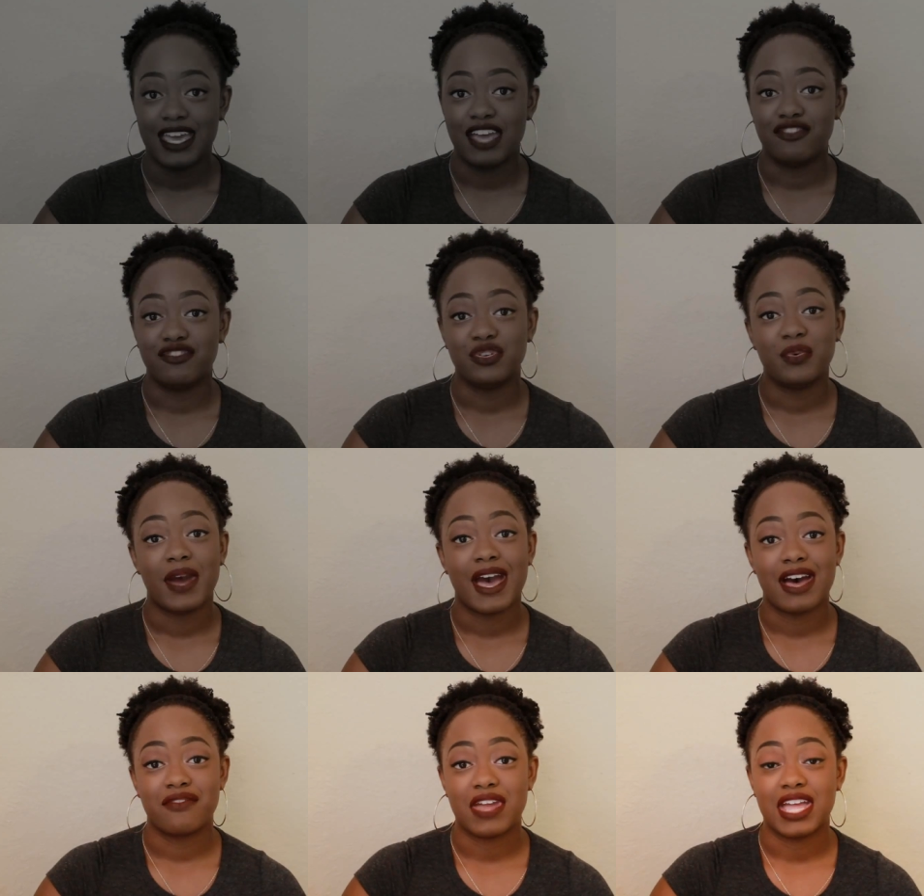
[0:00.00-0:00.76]
if you
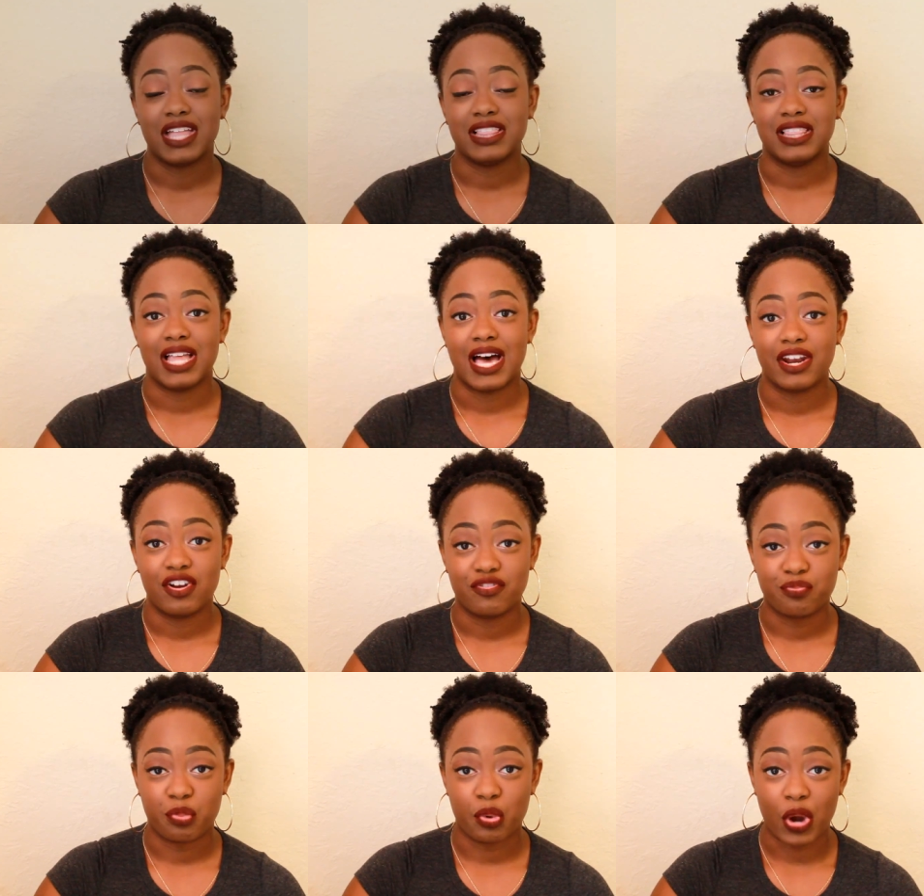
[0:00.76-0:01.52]
have a lot
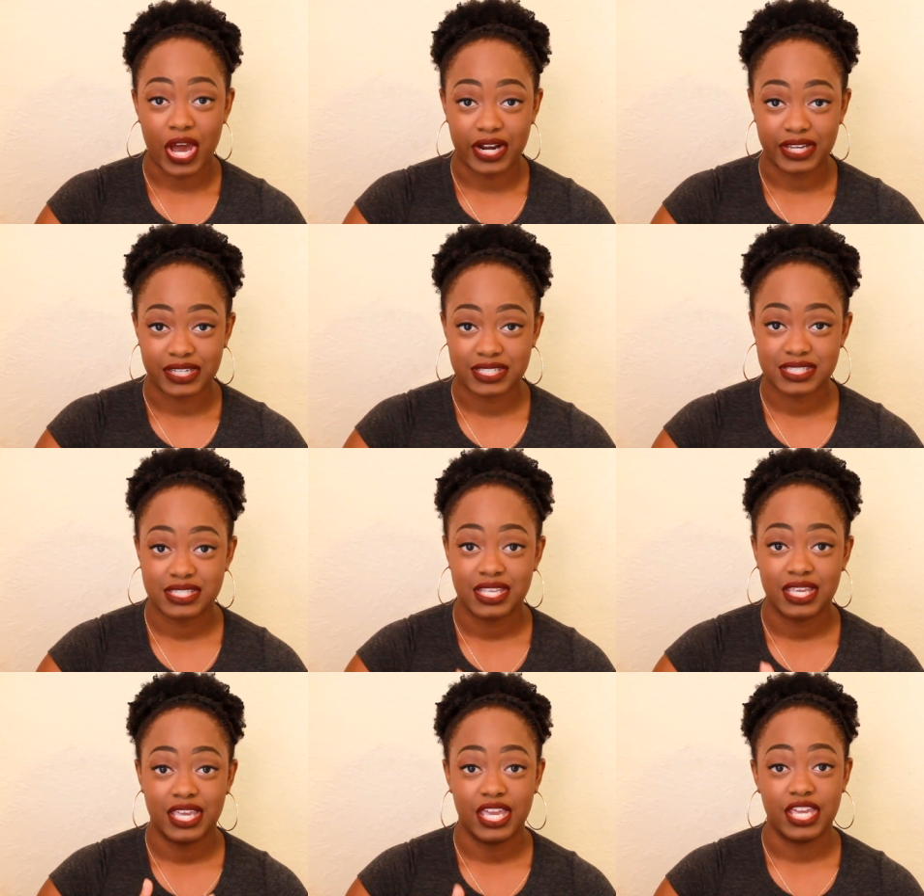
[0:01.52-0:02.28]
of
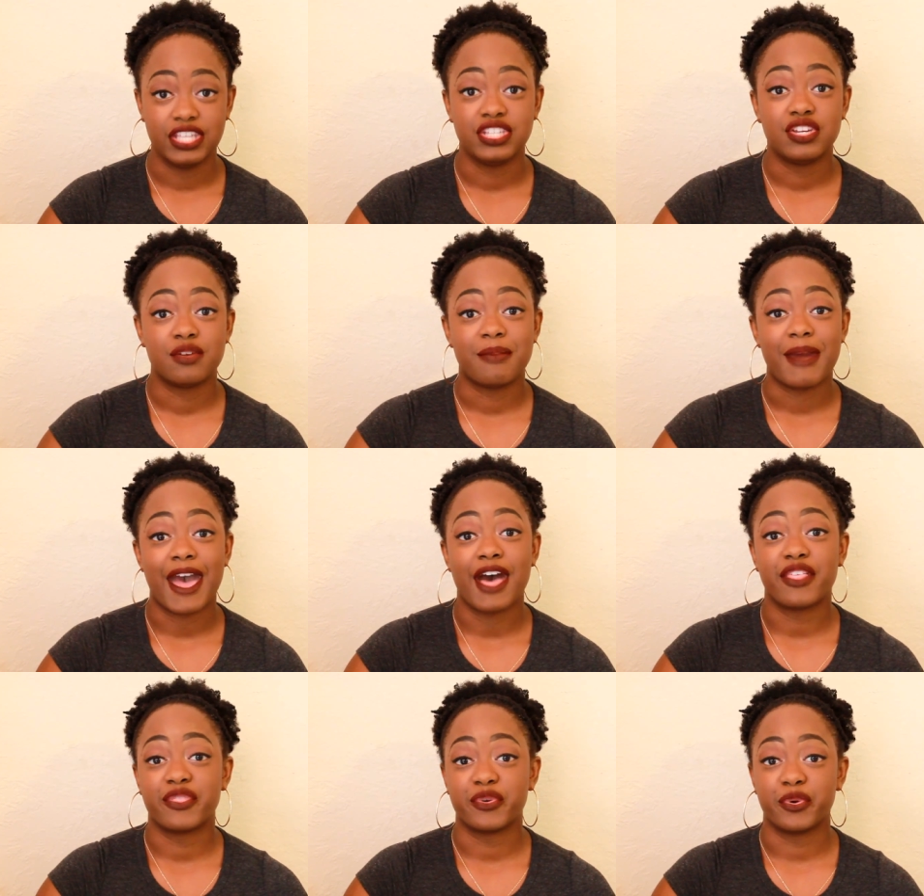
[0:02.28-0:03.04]
products in your
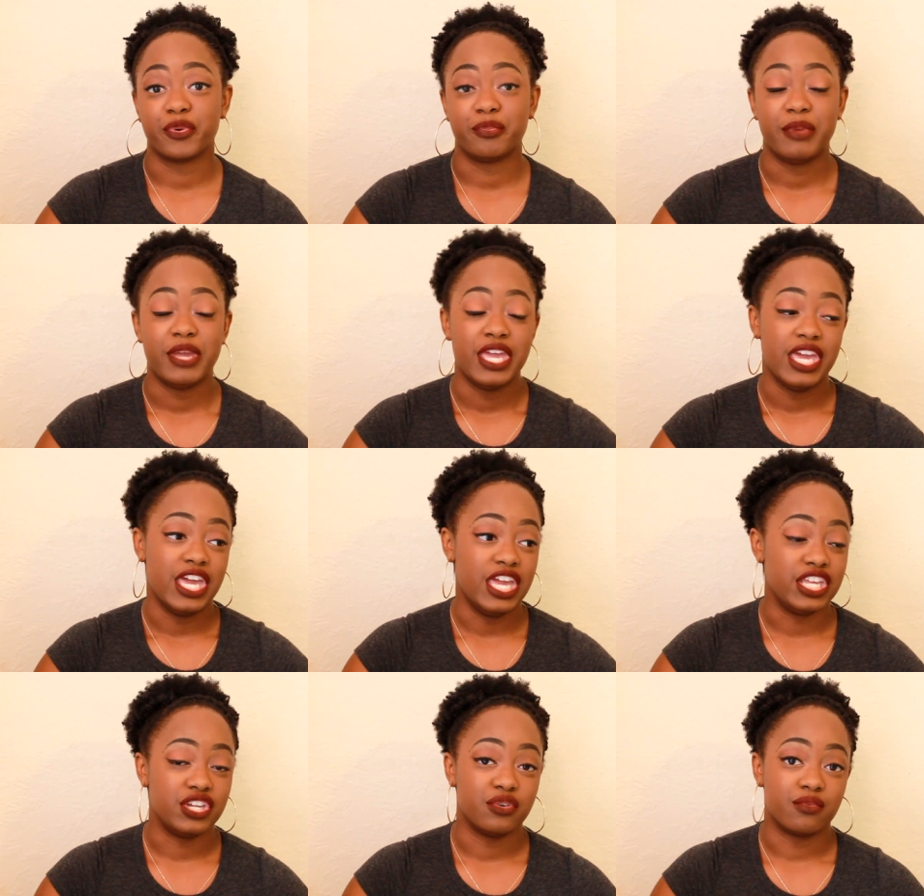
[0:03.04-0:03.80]
bathroom,
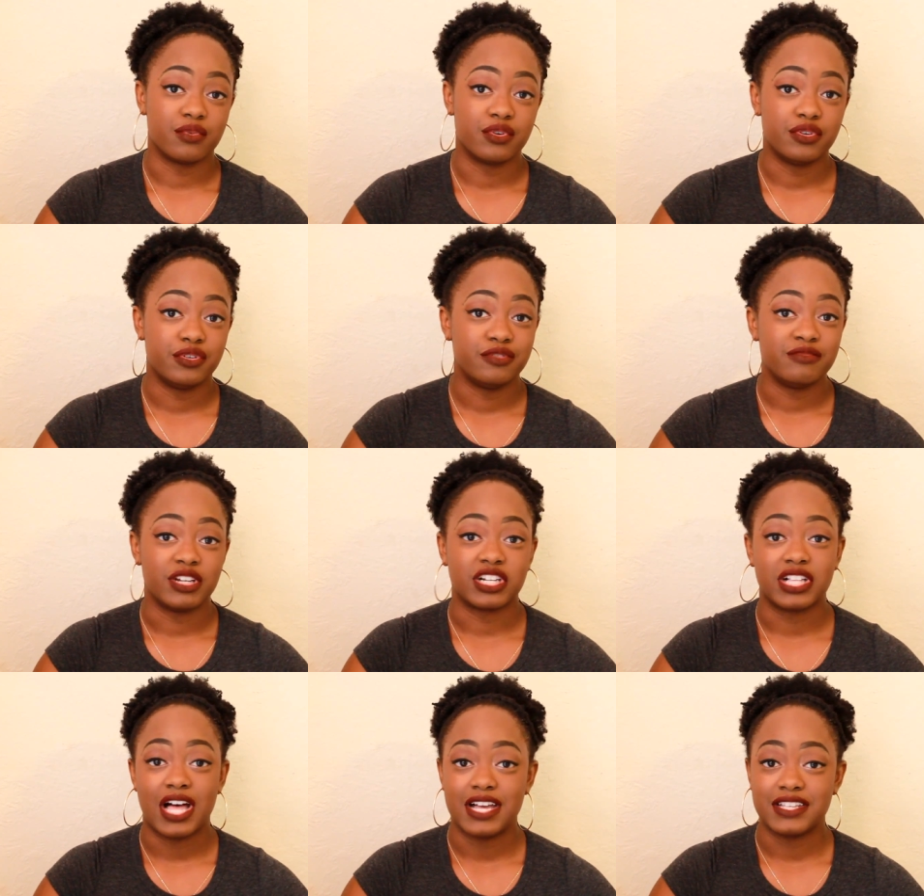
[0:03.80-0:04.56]
in your room,
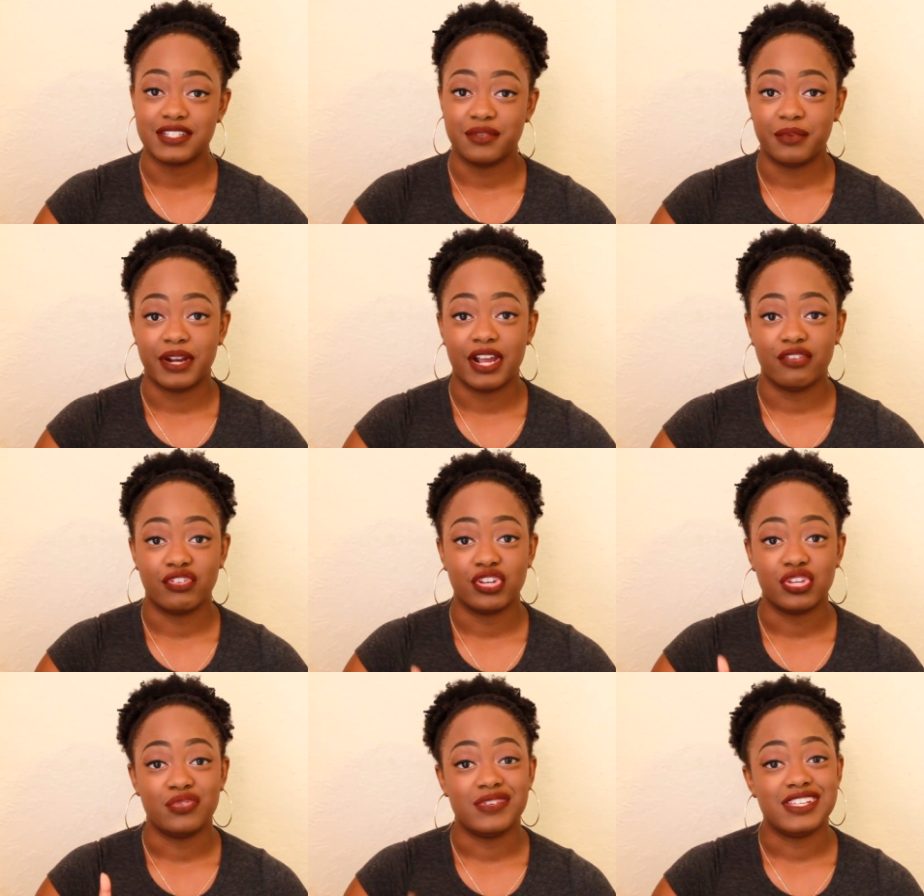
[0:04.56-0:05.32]
your closet,
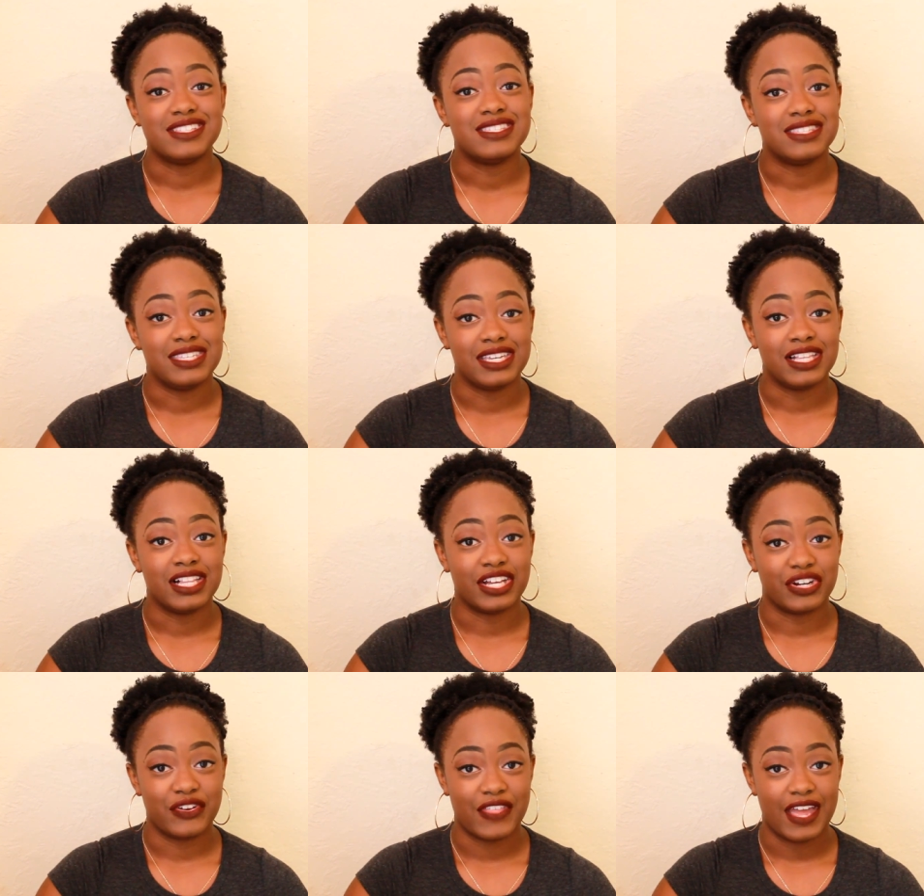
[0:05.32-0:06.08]
whatever, you need to
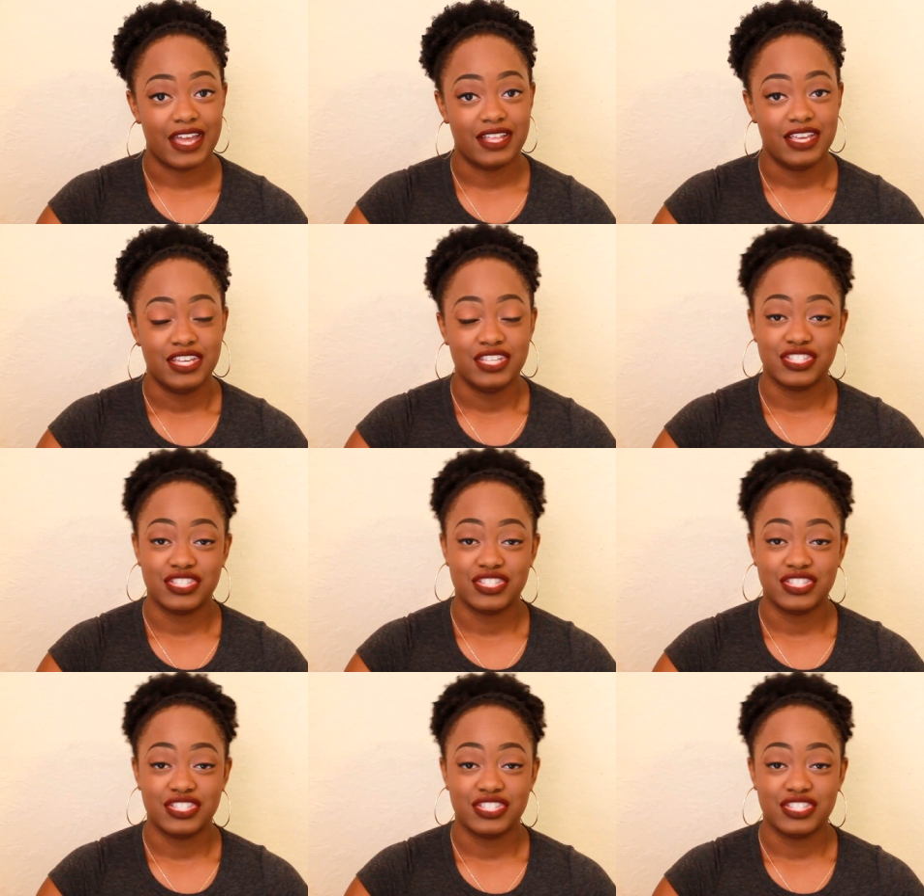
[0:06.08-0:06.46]
declutter that.